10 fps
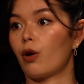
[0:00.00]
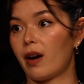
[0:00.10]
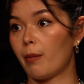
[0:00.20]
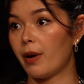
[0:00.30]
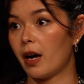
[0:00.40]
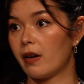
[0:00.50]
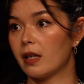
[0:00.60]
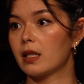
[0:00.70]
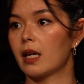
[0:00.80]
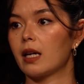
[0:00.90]

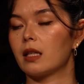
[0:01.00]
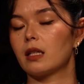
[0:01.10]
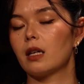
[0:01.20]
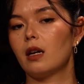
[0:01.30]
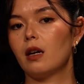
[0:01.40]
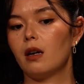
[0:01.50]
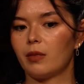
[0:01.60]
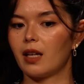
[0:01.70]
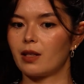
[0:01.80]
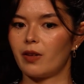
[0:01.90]
grandparents. And
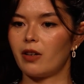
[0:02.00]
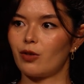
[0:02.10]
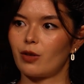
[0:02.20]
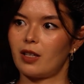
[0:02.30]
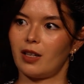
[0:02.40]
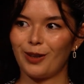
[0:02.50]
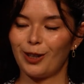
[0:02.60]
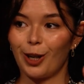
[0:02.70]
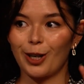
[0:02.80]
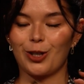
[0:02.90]
yeah, it's very interesting.
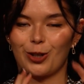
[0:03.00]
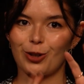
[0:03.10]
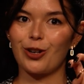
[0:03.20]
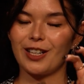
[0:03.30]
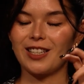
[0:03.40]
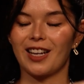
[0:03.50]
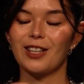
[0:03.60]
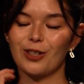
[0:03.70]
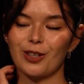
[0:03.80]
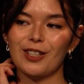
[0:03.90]
Larger trend, I
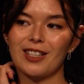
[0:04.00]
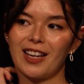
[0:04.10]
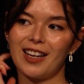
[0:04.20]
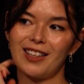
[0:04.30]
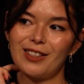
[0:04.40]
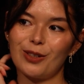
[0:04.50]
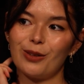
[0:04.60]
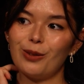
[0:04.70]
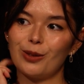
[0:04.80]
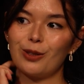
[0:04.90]
guess you could say,
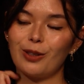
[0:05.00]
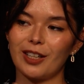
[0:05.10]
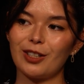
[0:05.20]
to look